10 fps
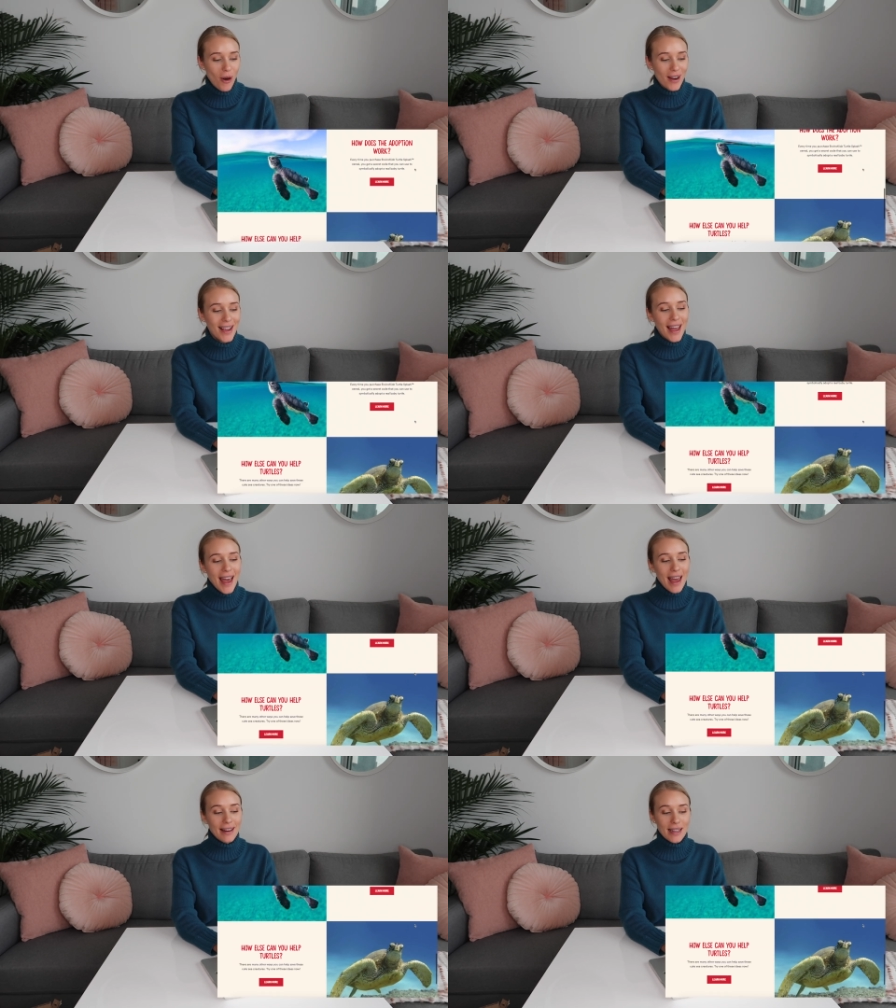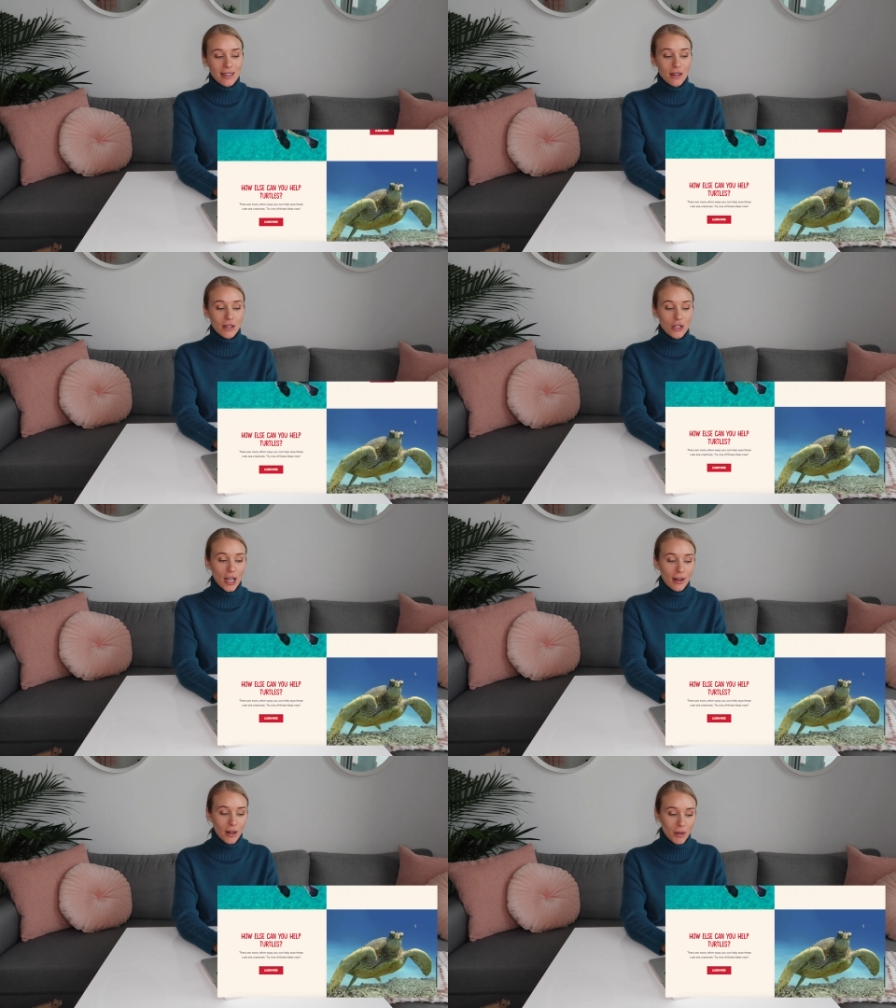And you guys can also
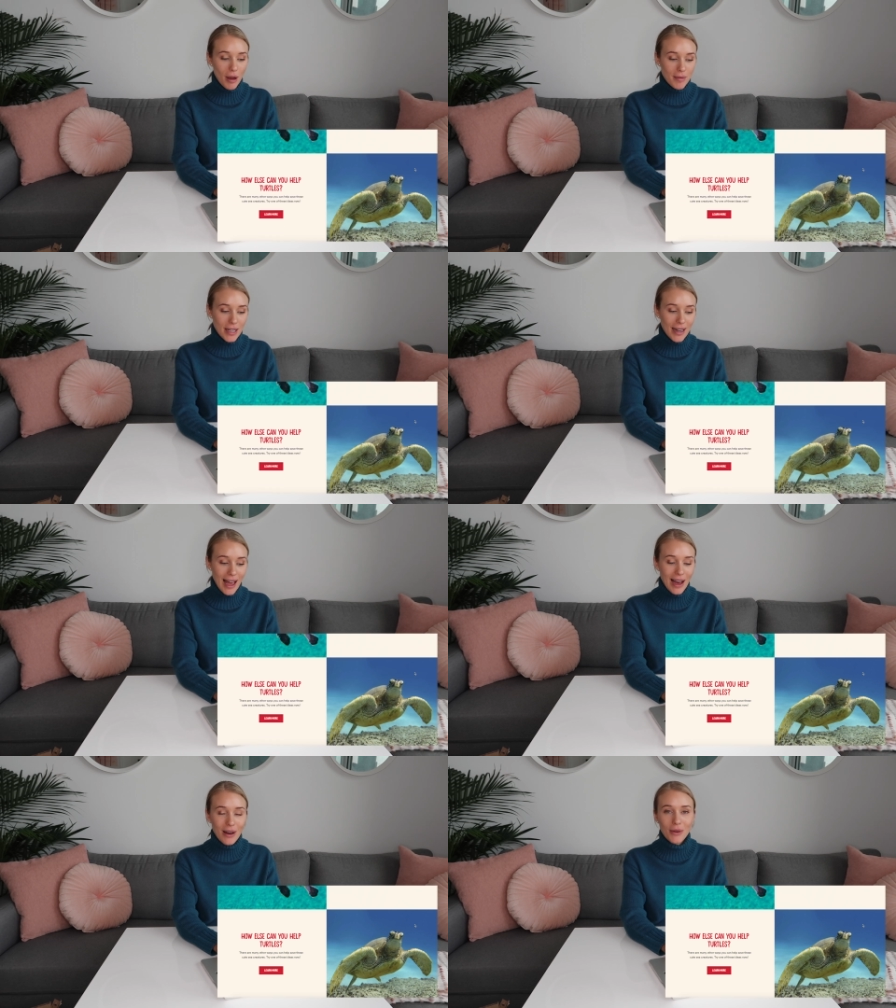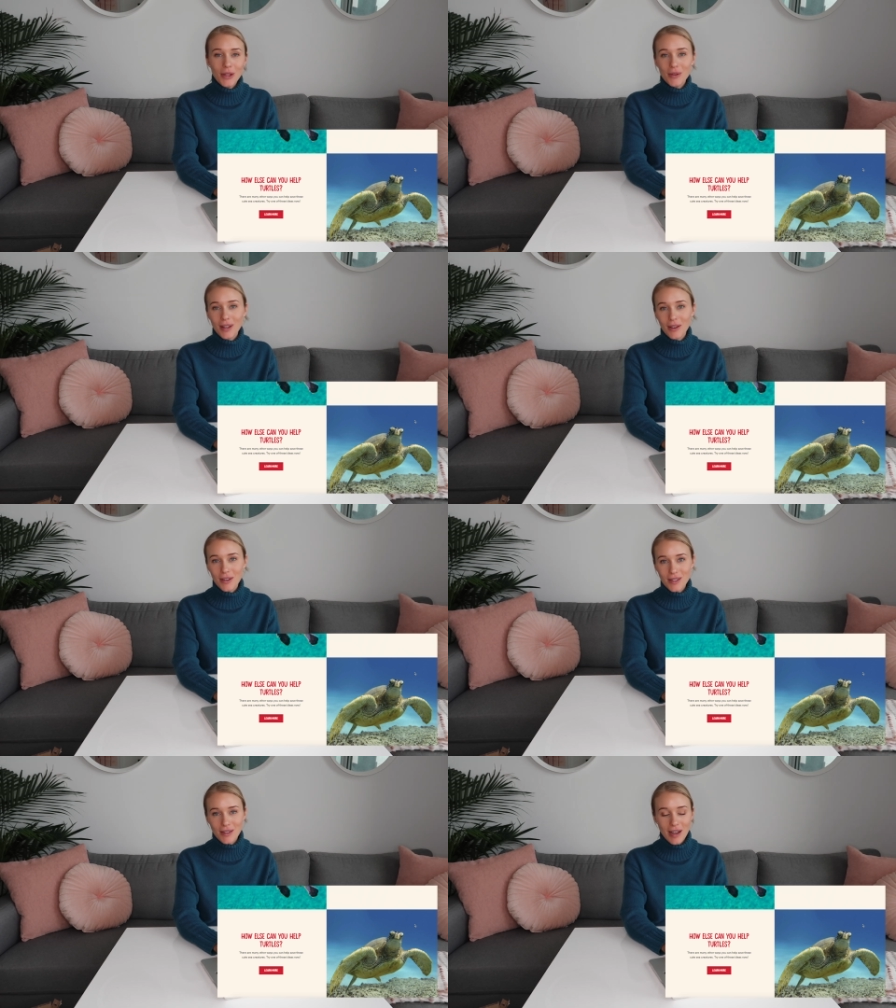check out on their website how you can
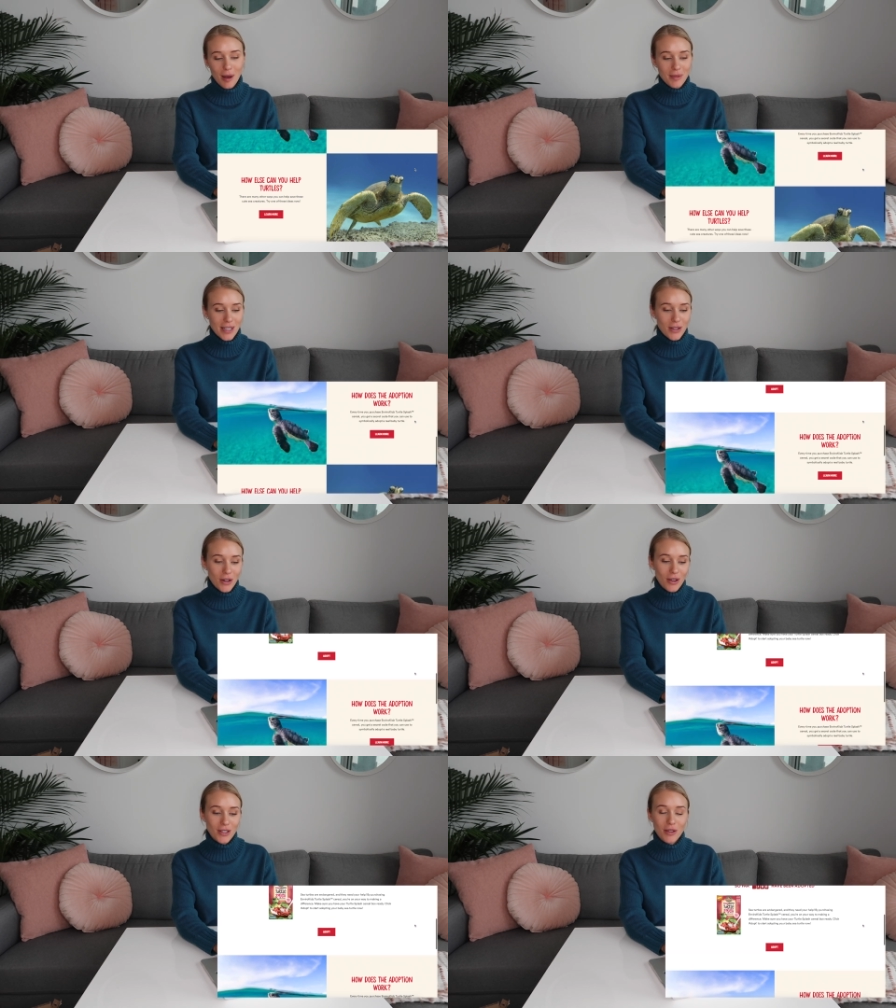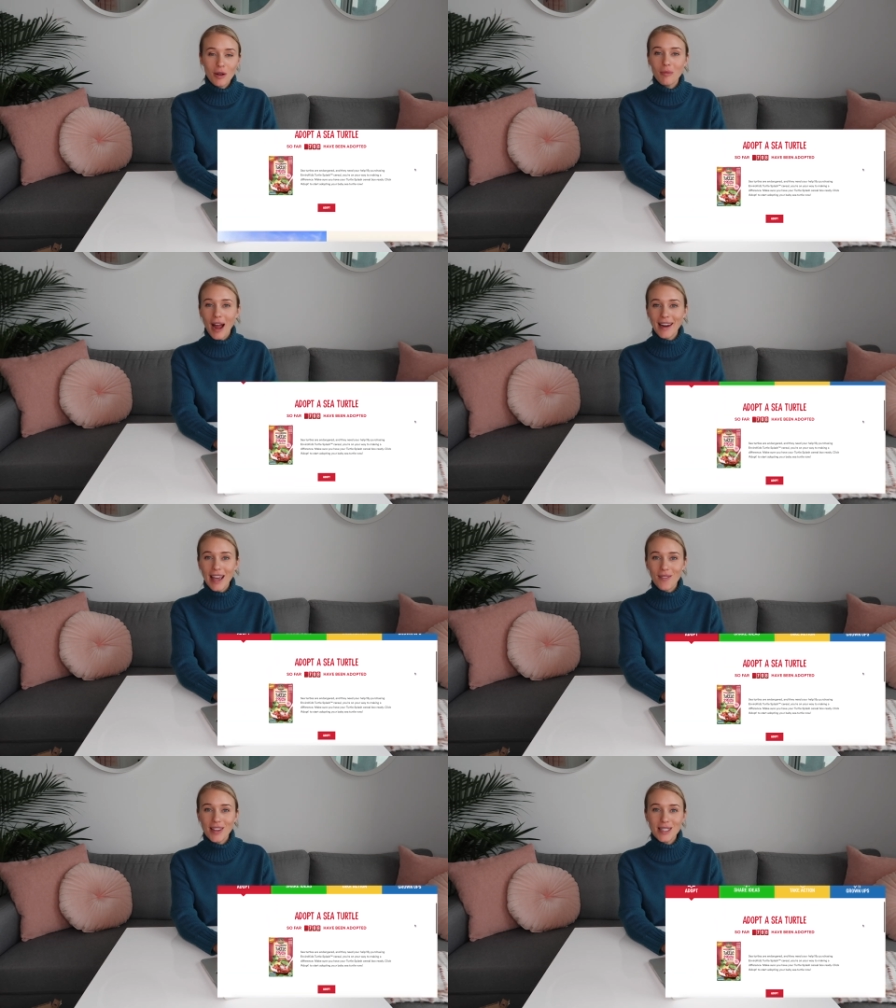also help sea turtles, although Brad
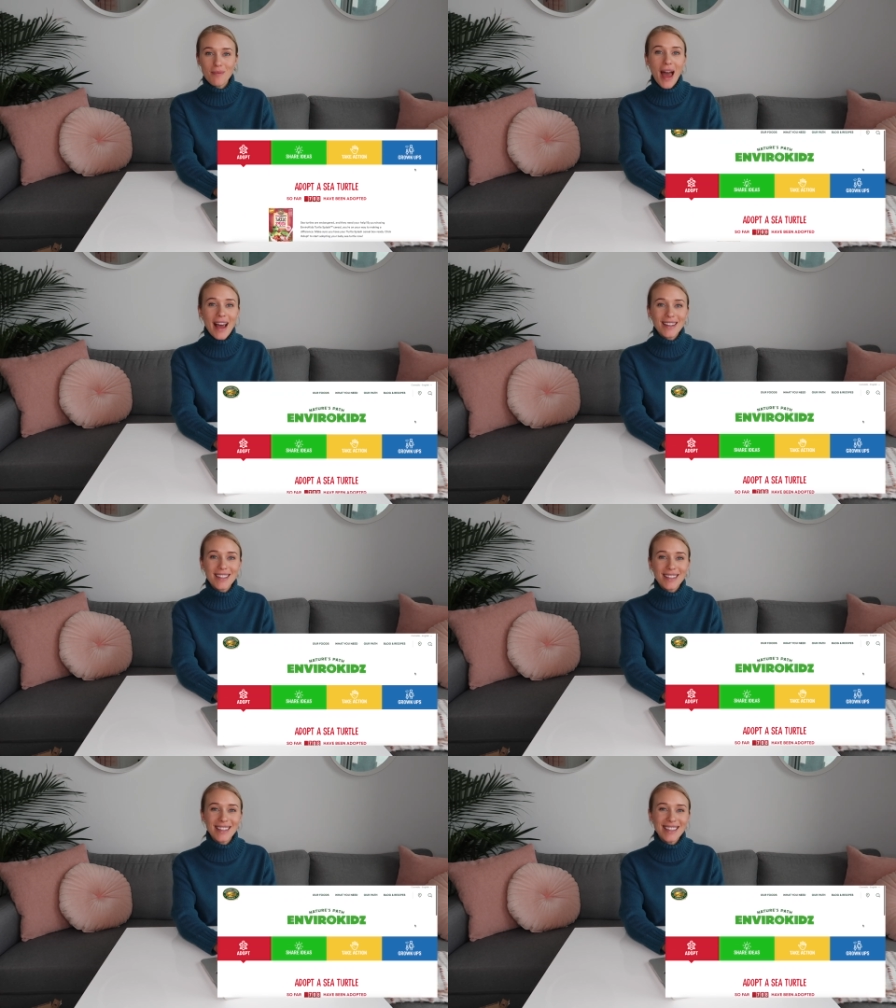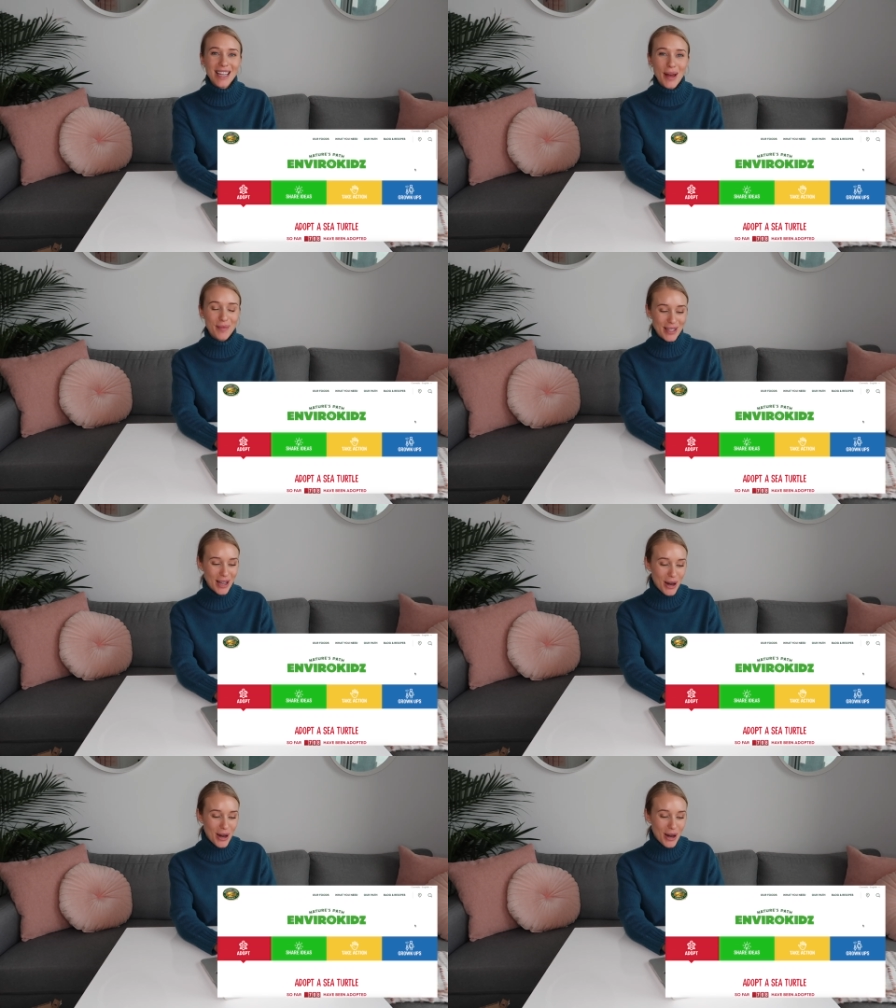gave us some excellent tips